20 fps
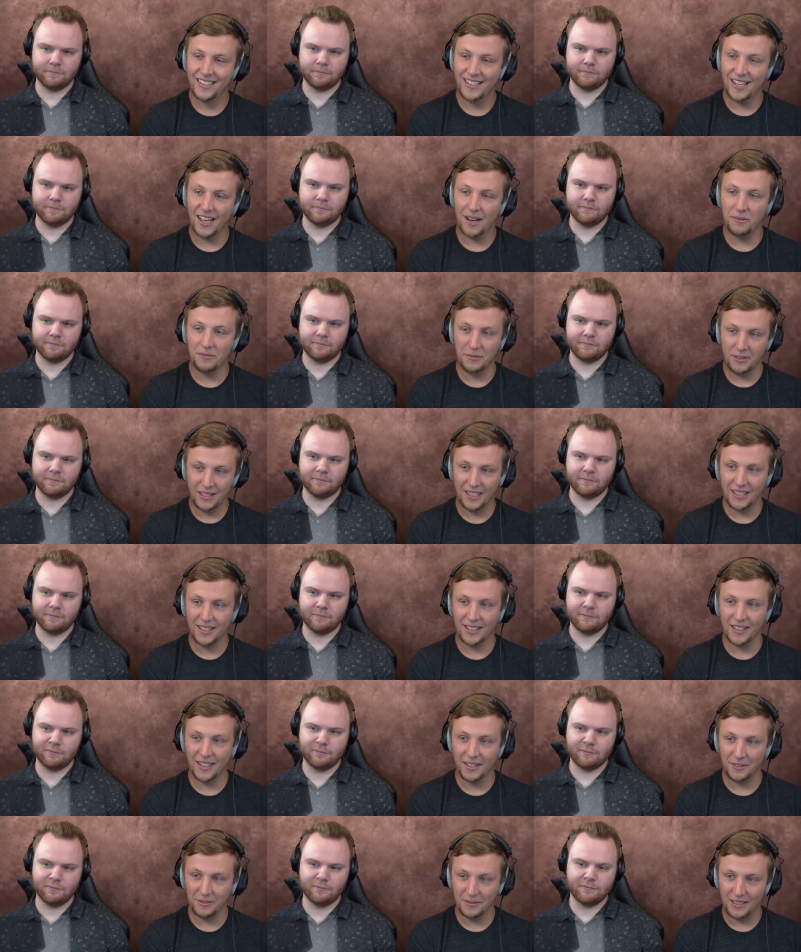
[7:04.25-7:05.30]
Speaker 1: yep,
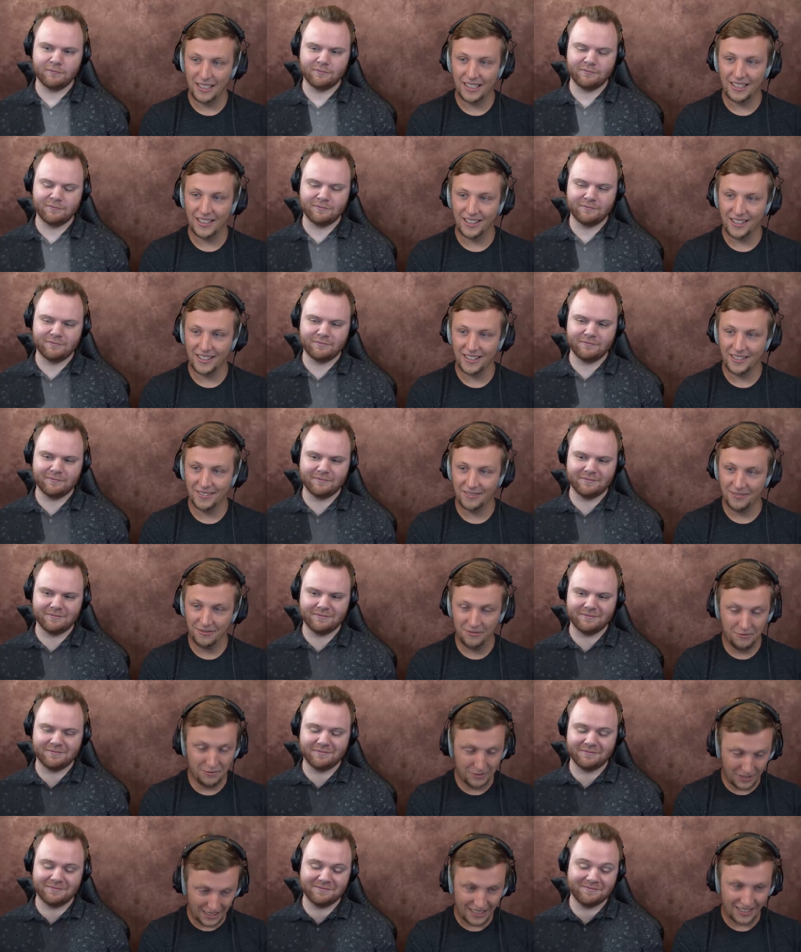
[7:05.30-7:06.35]
really, really,
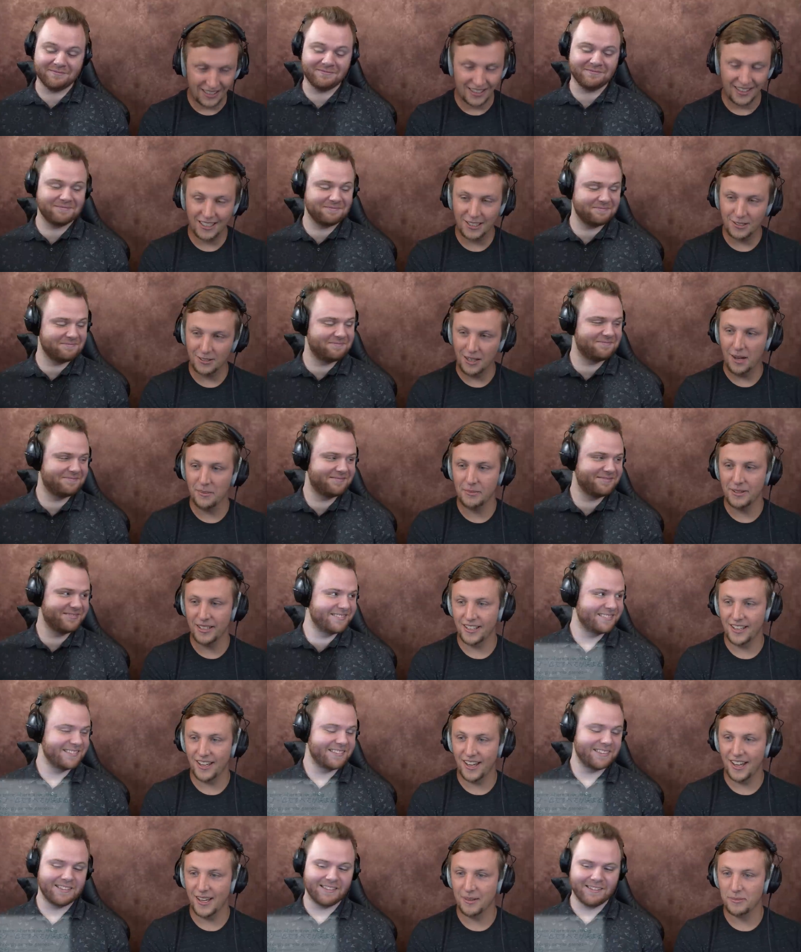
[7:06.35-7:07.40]
really crappy
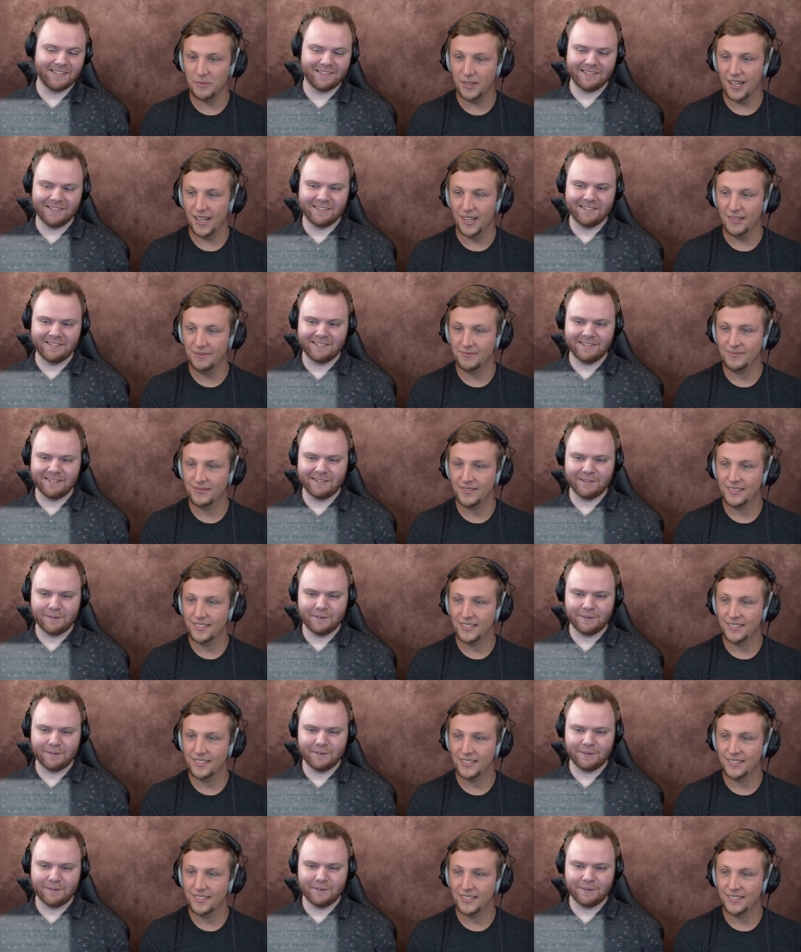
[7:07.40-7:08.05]
game, yep.